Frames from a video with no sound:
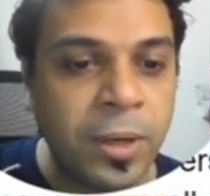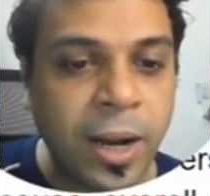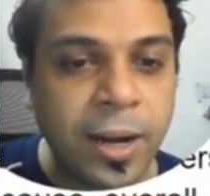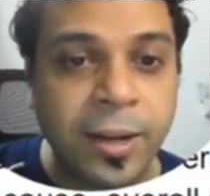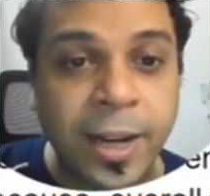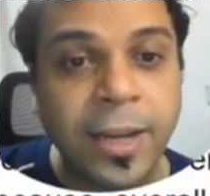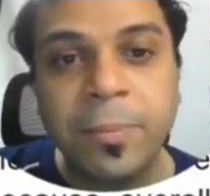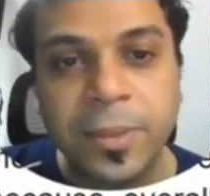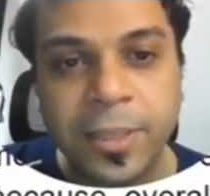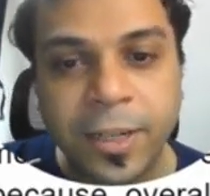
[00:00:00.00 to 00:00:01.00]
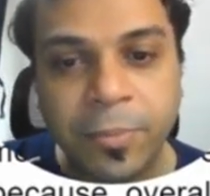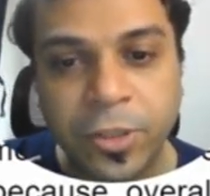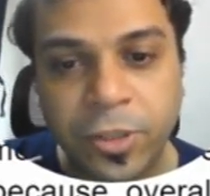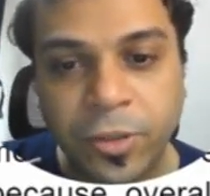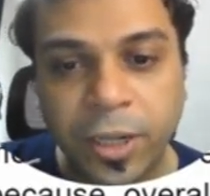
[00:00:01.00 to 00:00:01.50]
women had a
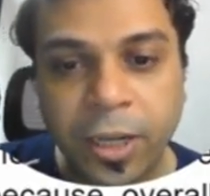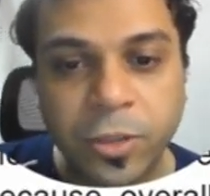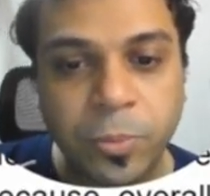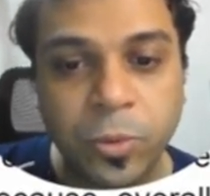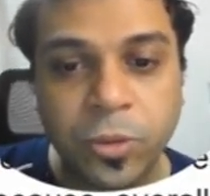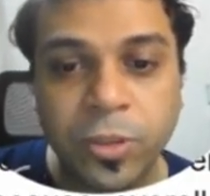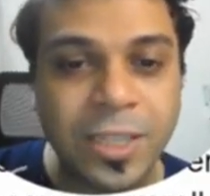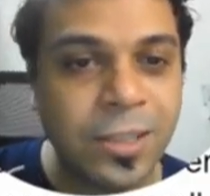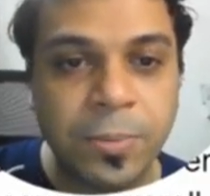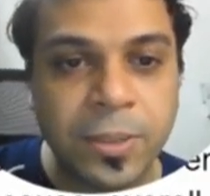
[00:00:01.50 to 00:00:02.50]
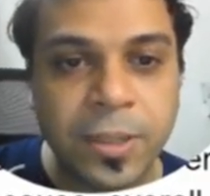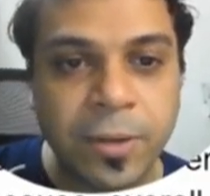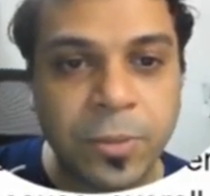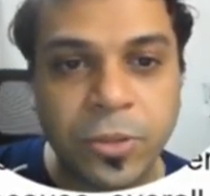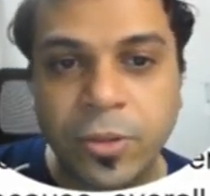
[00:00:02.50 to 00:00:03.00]
90% admission rate as opposed to
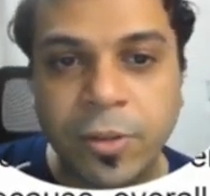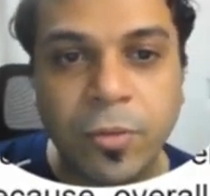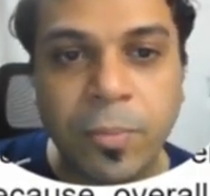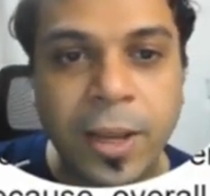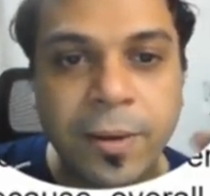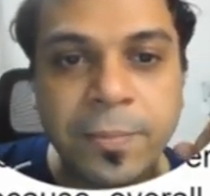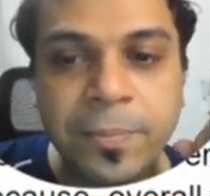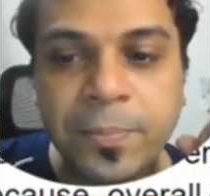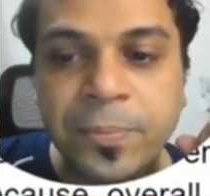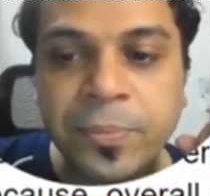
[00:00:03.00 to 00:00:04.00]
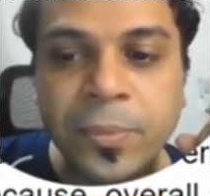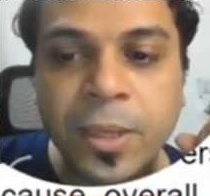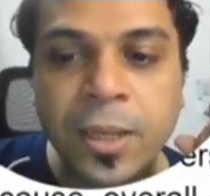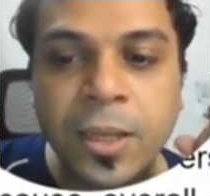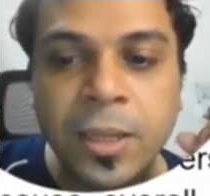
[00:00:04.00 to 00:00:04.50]
60% admission rate for men.
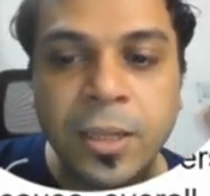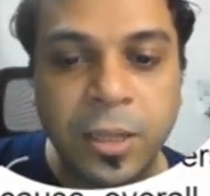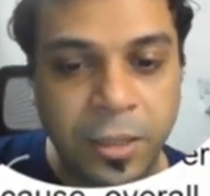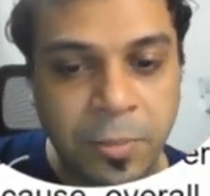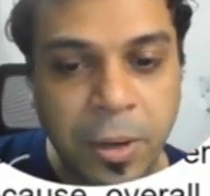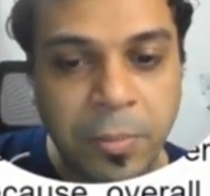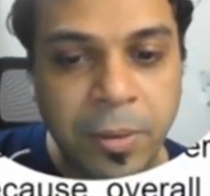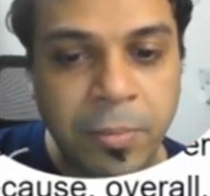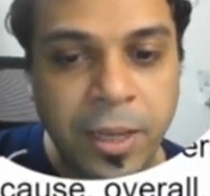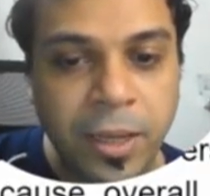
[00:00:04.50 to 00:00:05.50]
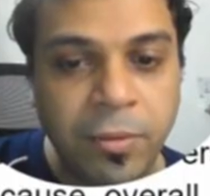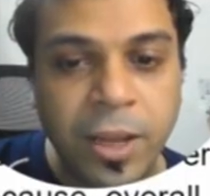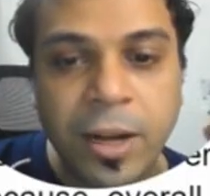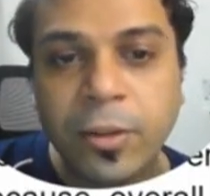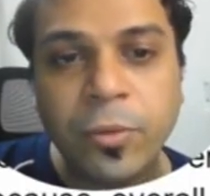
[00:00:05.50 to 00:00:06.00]
In Department
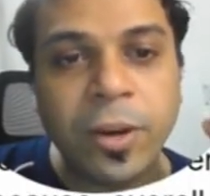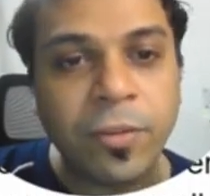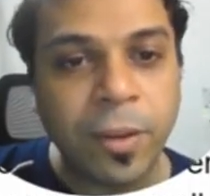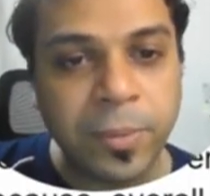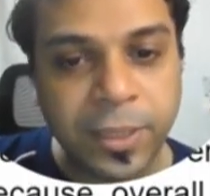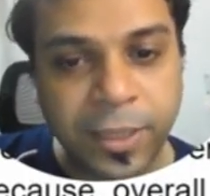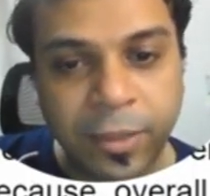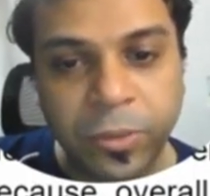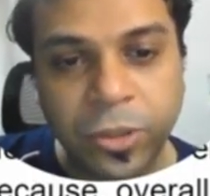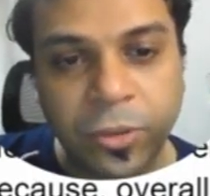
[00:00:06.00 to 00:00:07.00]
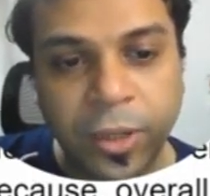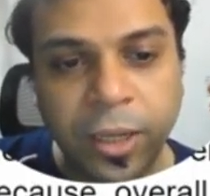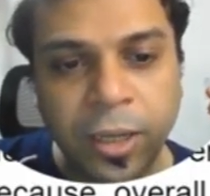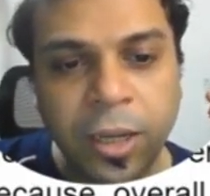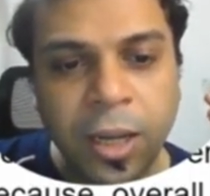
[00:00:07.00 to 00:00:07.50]
B, we had a 25%
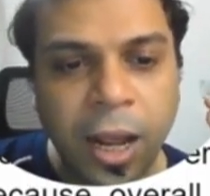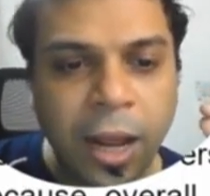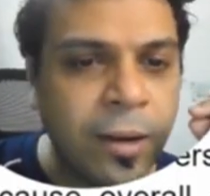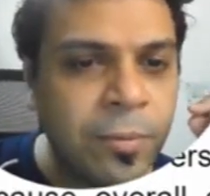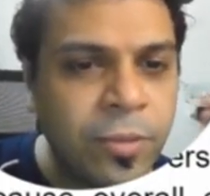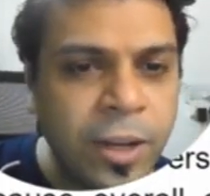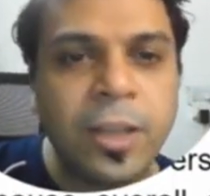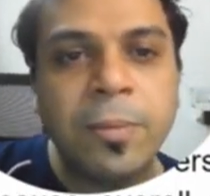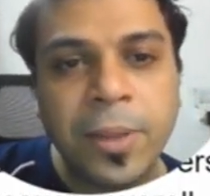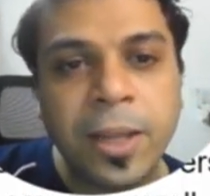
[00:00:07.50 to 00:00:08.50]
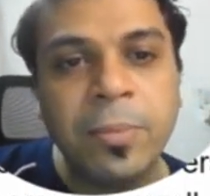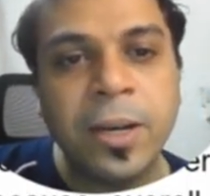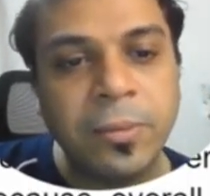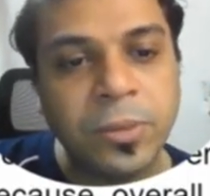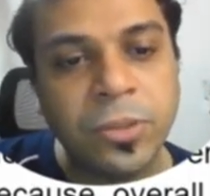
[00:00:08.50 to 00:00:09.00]
admission rate and a very
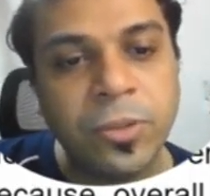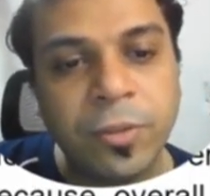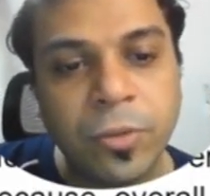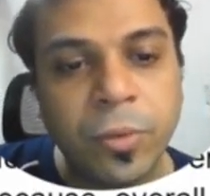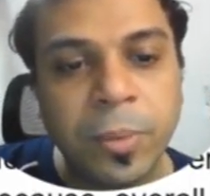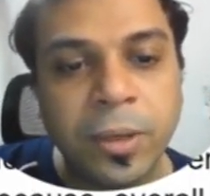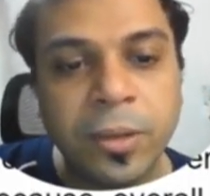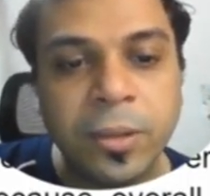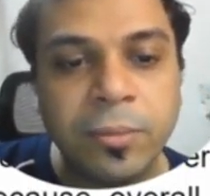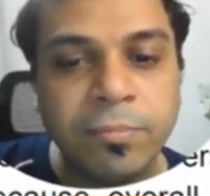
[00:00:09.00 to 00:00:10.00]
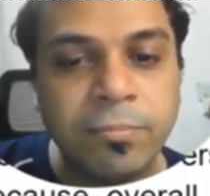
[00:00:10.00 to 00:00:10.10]
comparable admission rate for women,